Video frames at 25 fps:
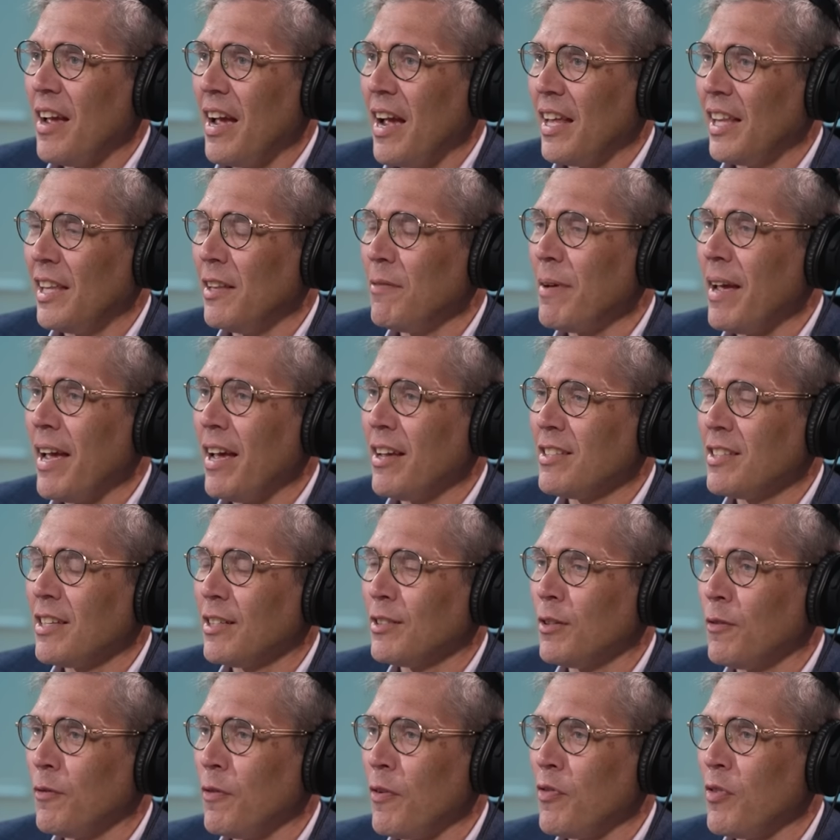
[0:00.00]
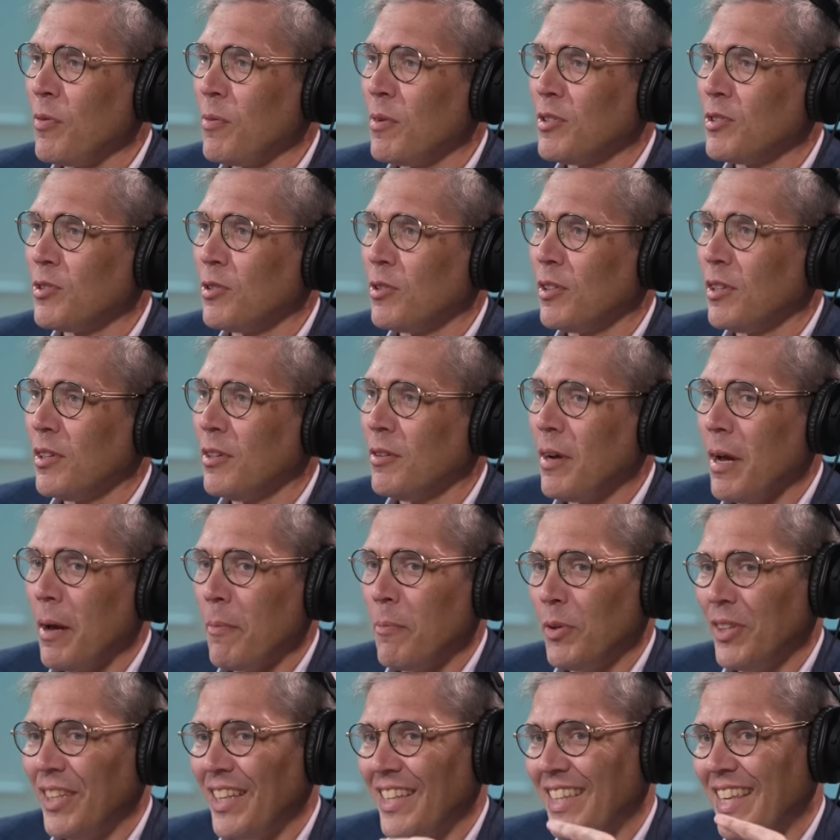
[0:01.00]
I leave my house extra 15 minutes earlier. I
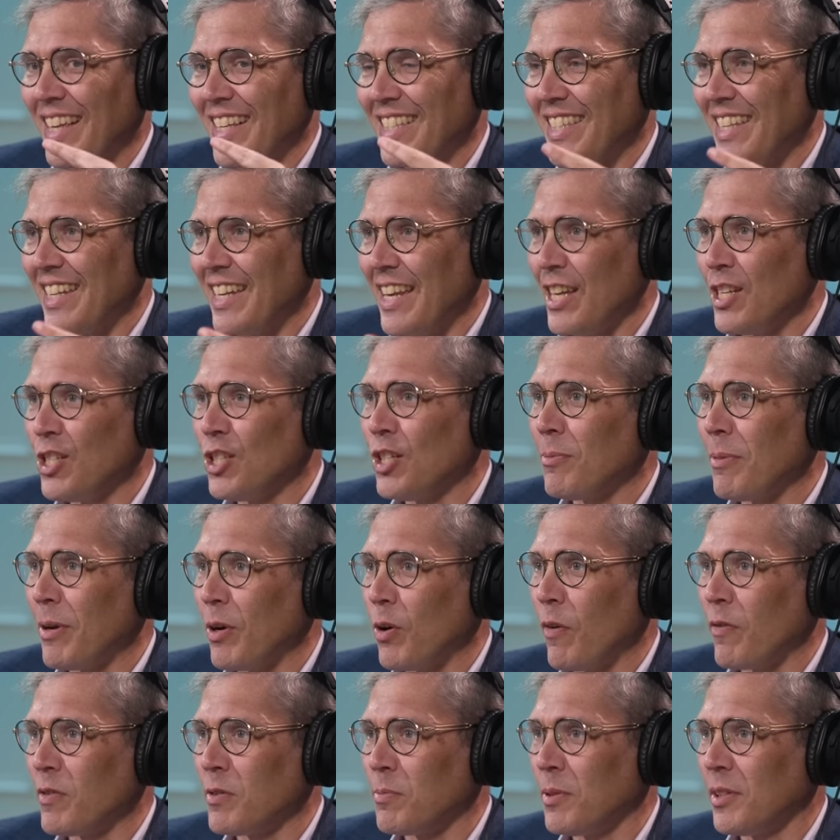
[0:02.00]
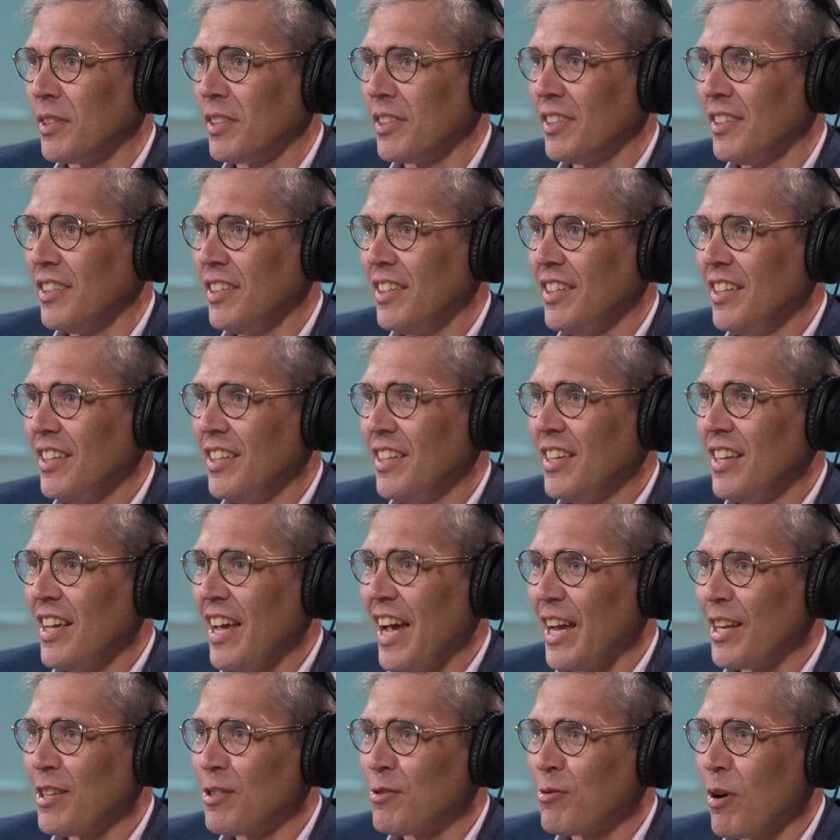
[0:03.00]
put the destination in my office building.
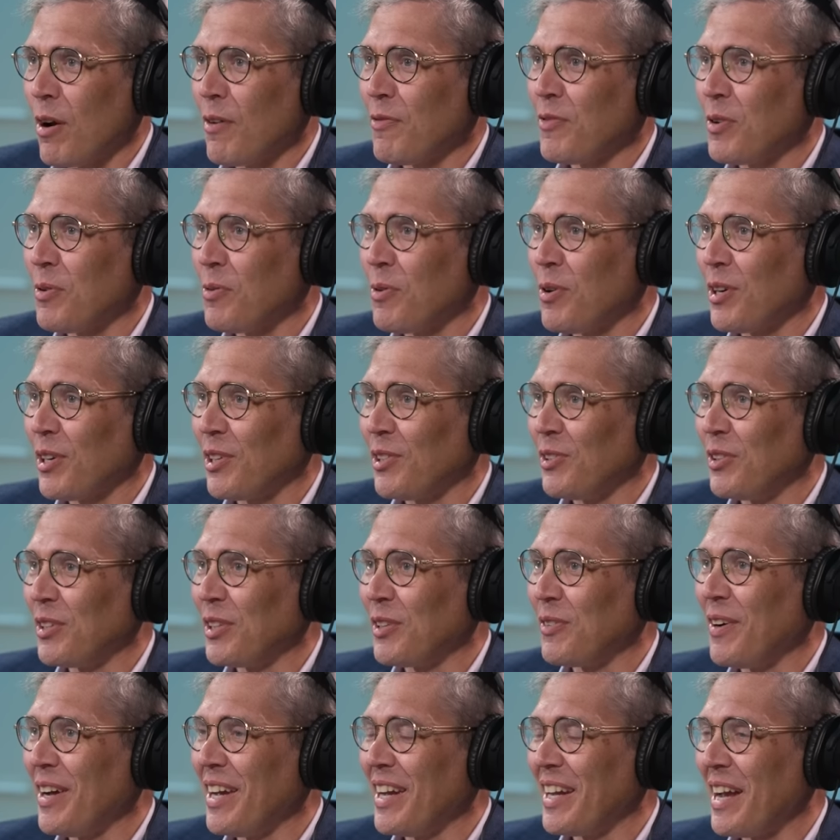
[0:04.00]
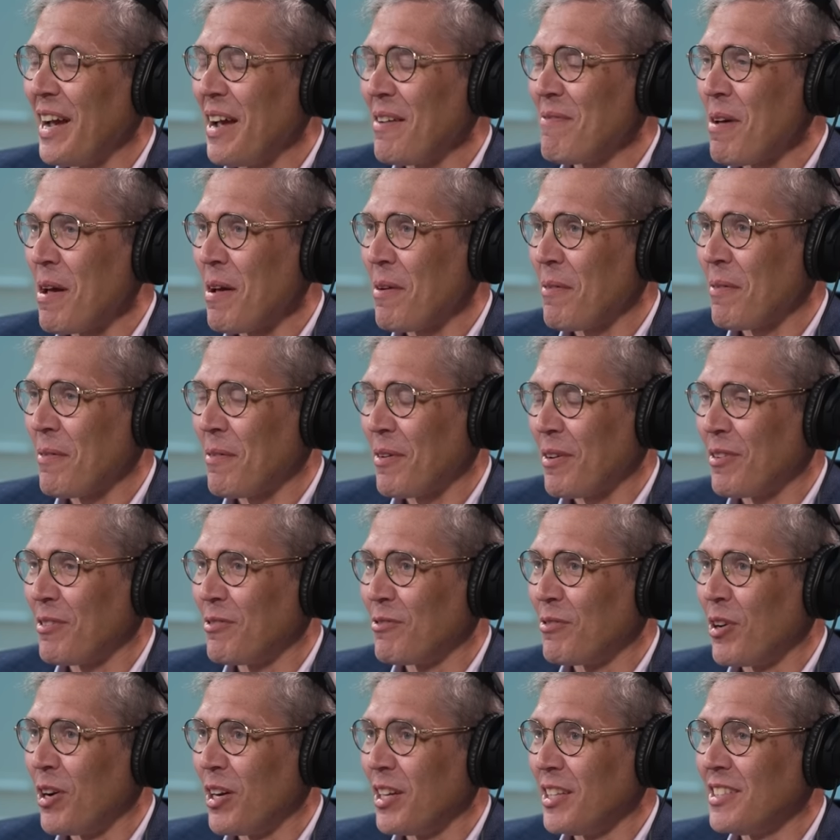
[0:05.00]
I drive to work. Along the way, I, I, I
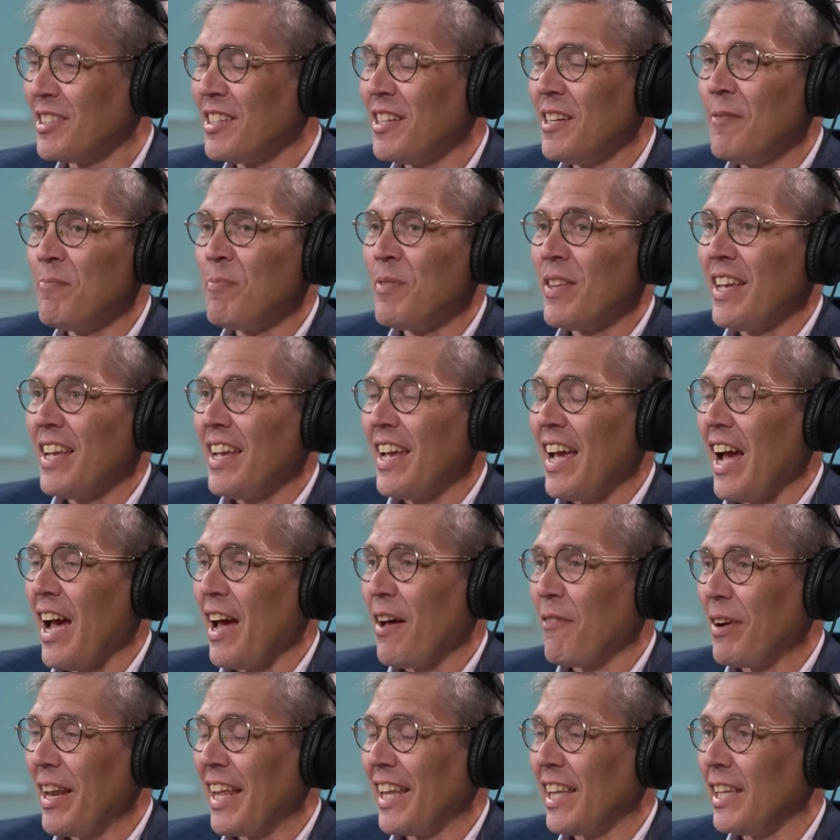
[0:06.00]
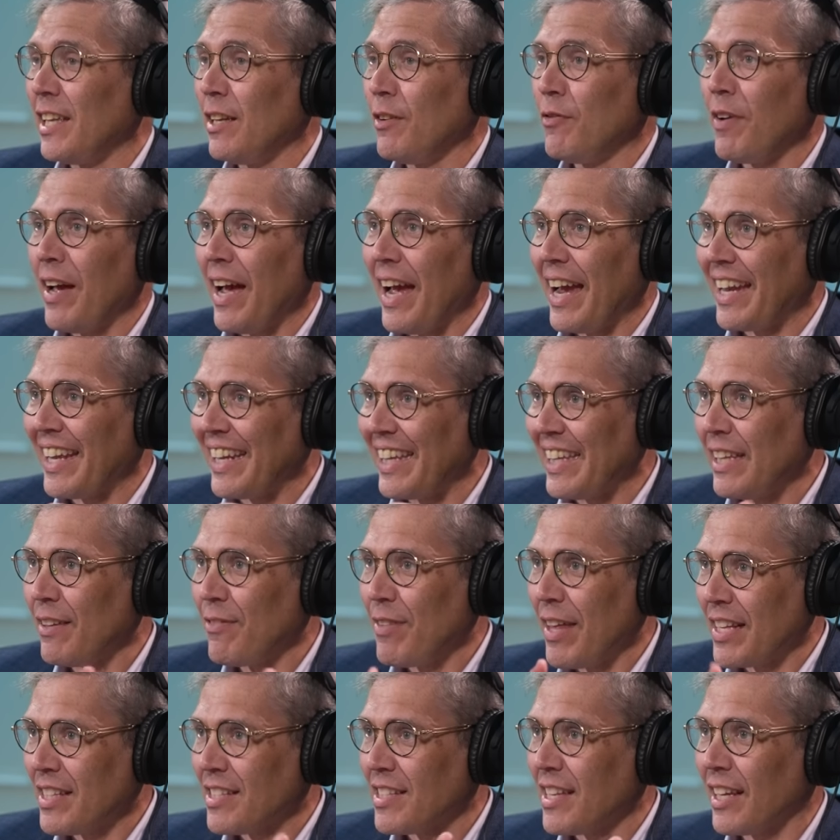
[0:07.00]
rides. And when I leave, I can leave
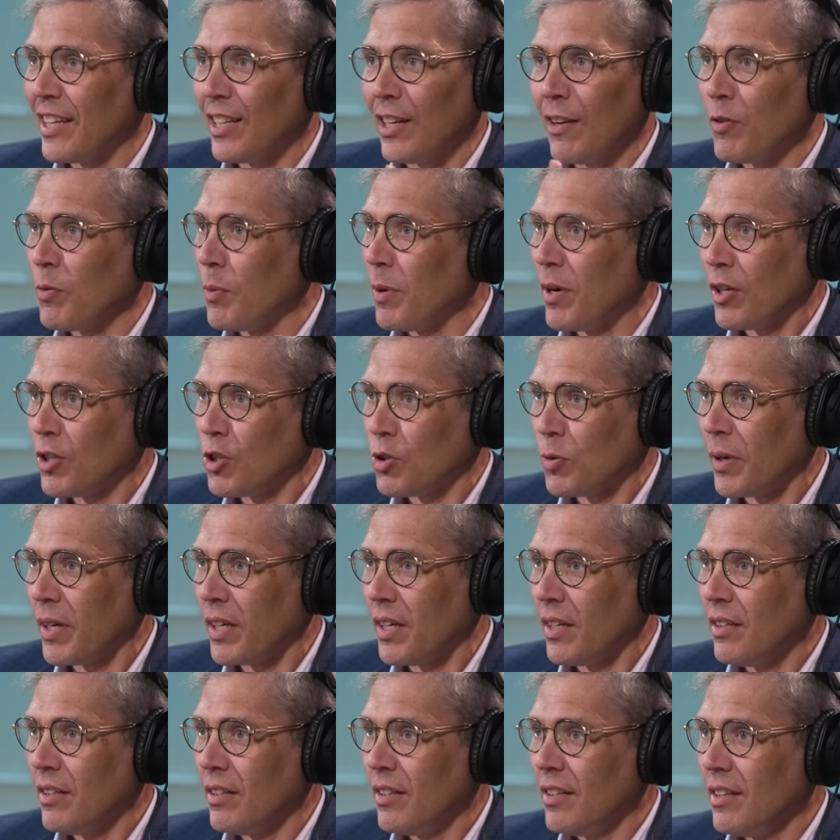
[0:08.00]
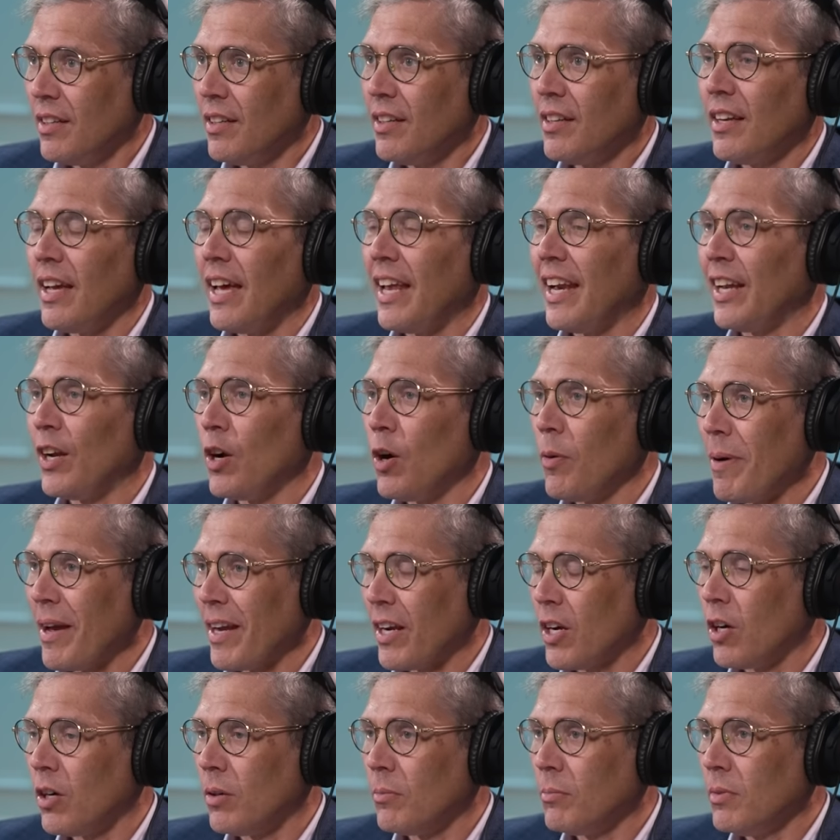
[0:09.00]
that second. I have to wait on a train. And I go
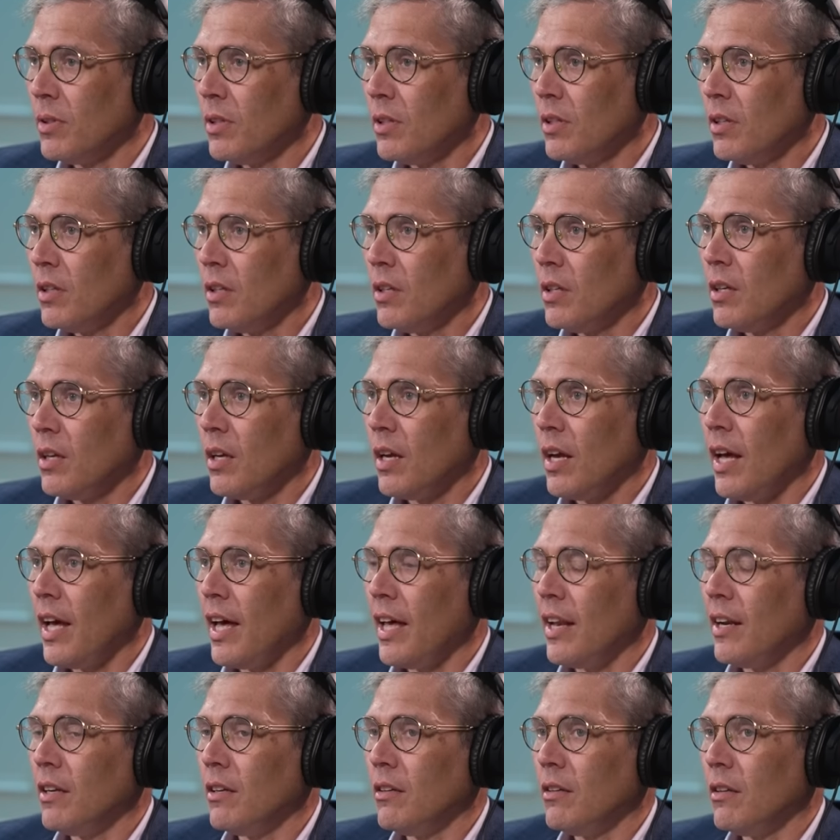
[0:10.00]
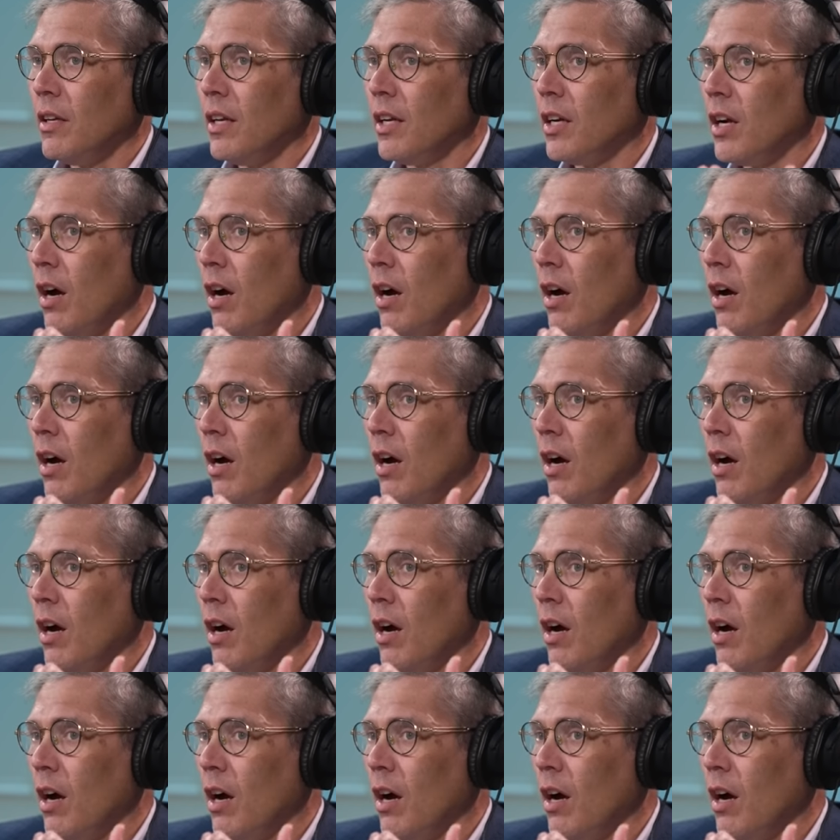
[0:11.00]
back home. And I make money. And it